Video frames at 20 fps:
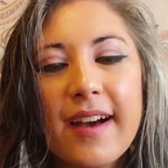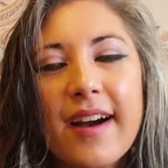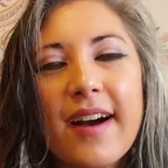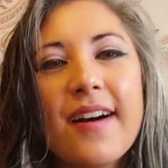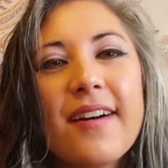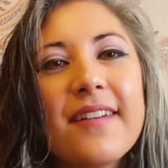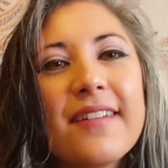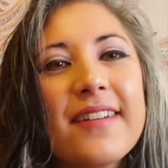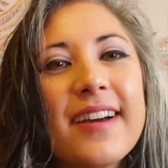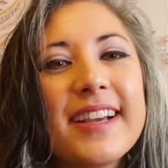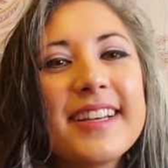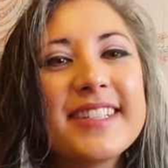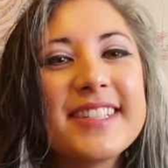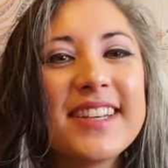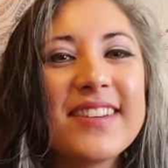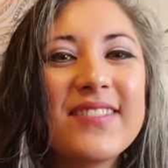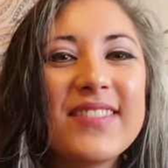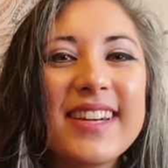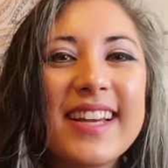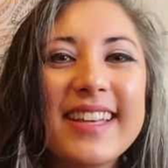All right,
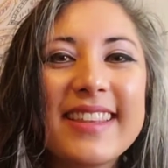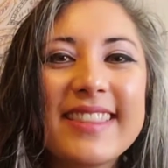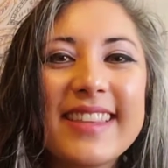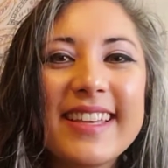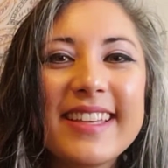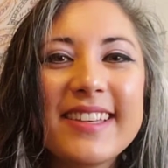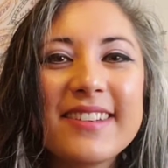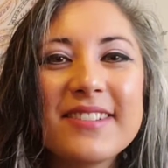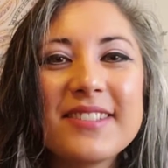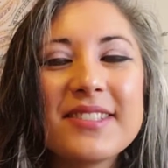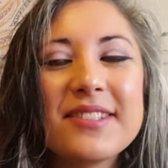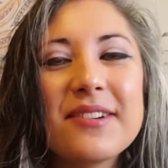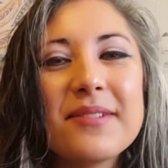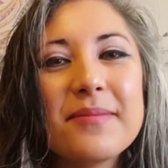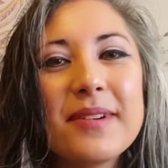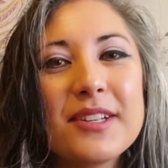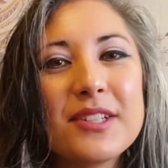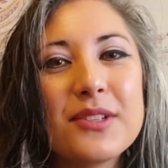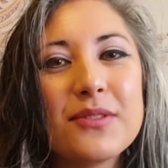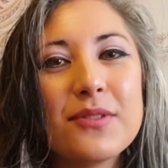Gemini, thank you so
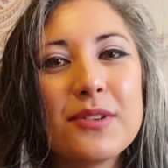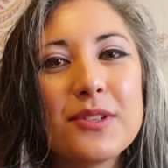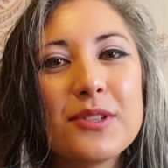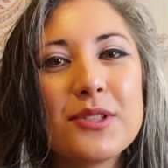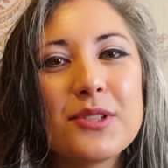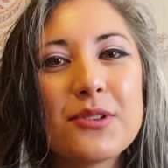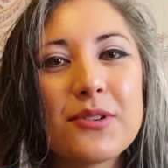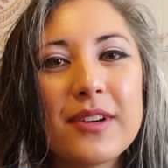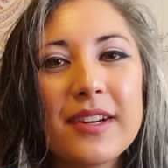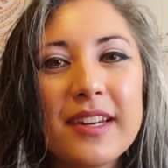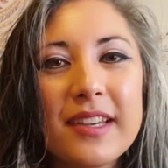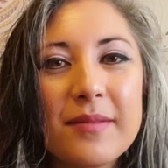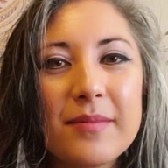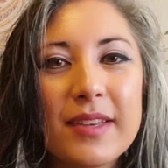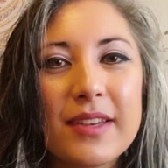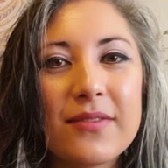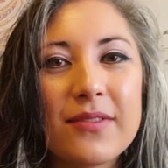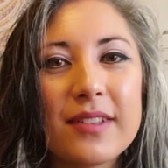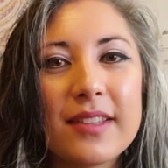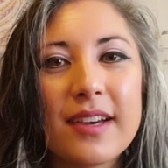much for joining
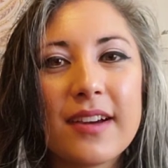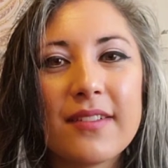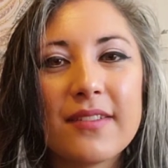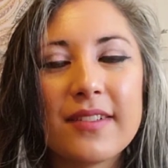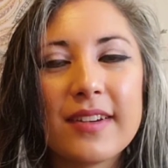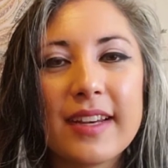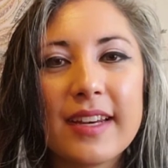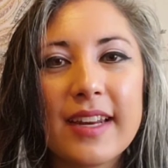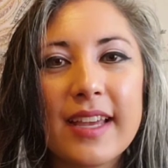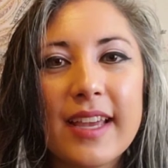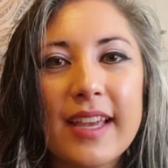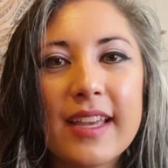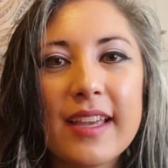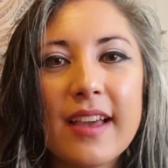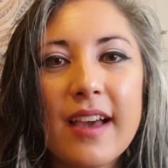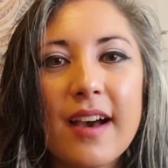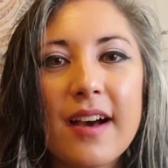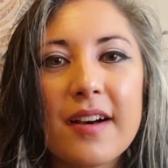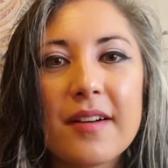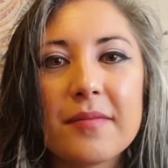me for that
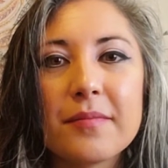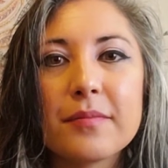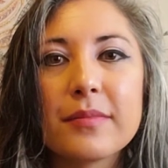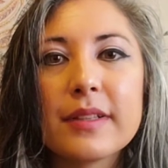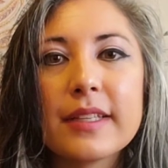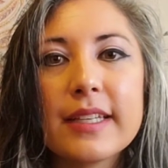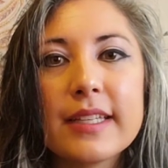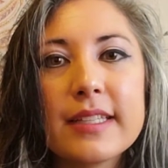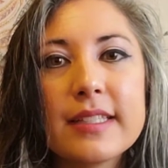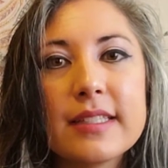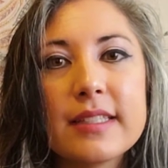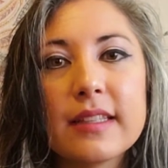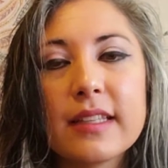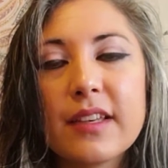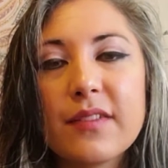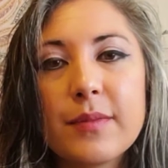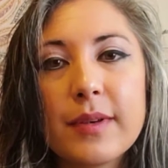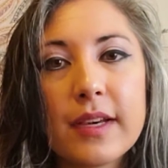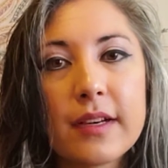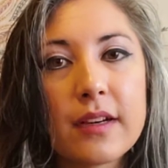reading. Um, please
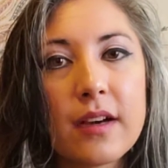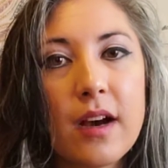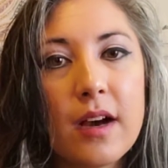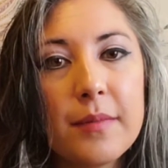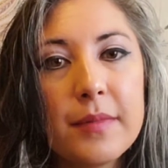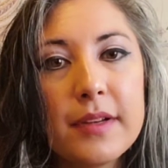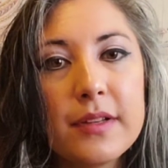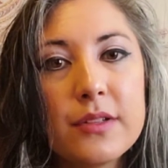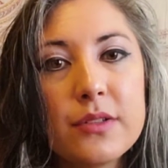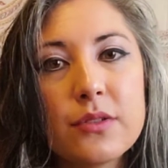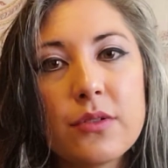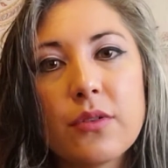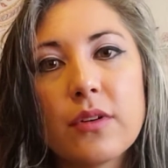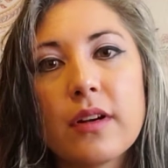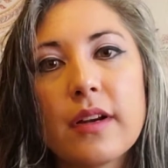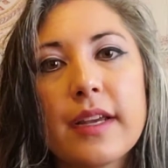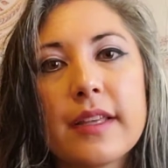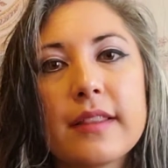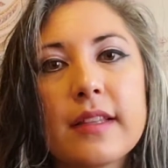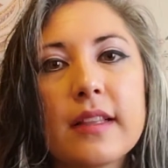leave me a comment or
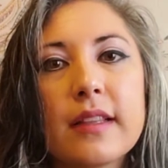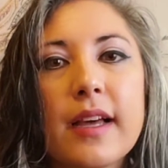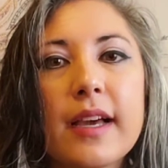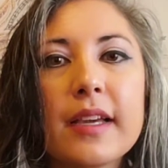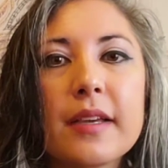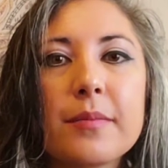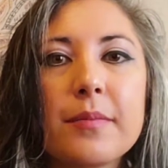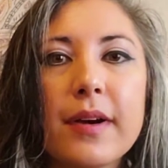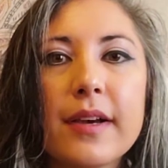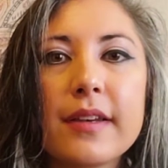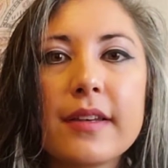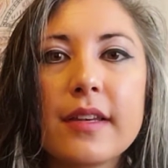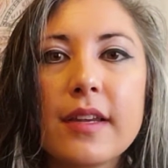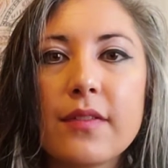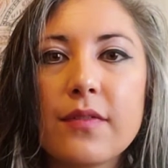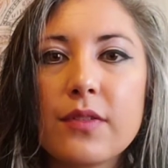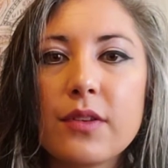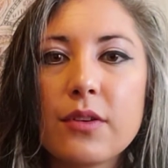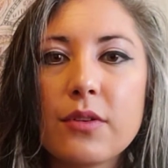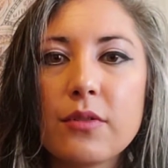hit the like button
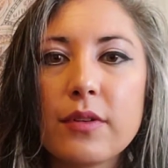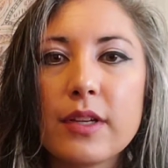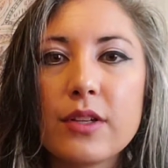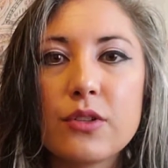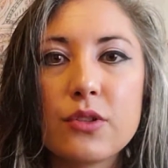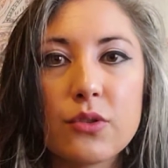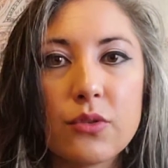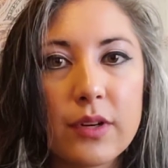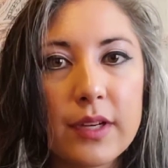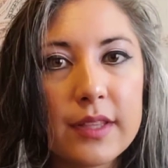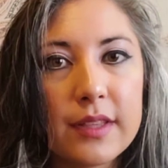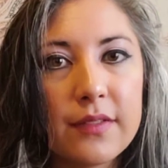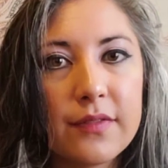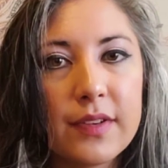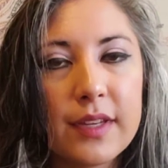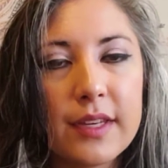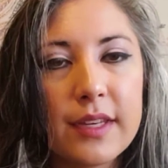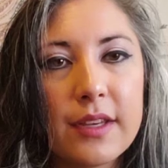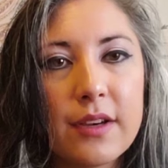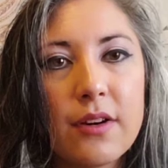if you enjoyed the
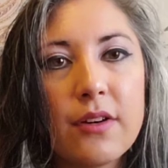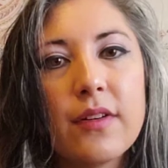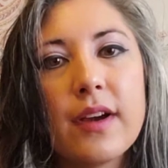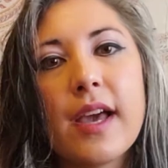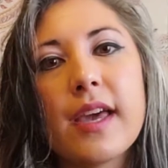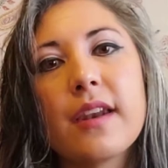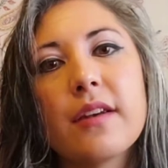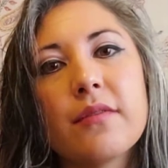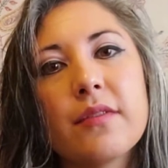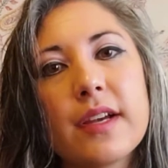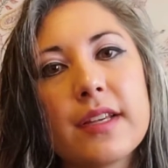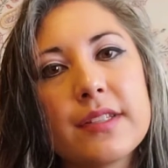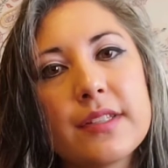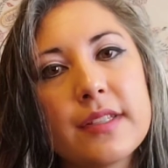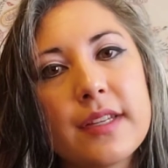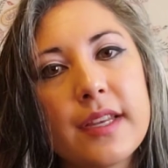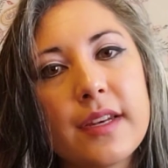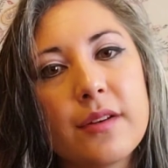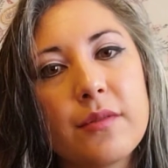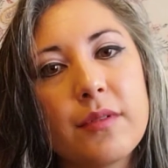video and it
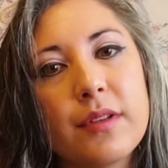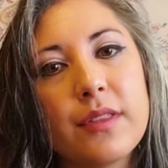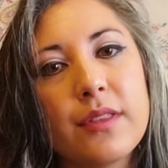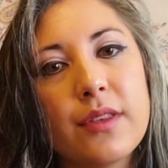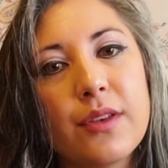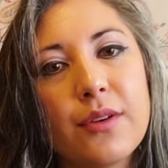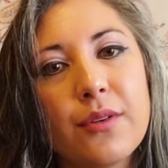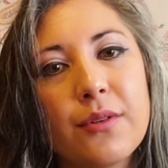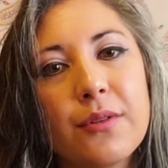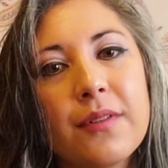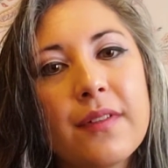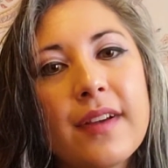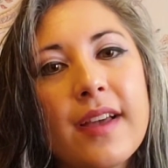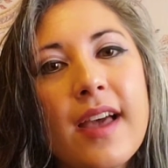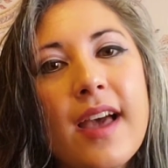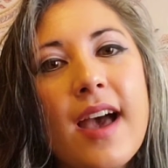resonated with you.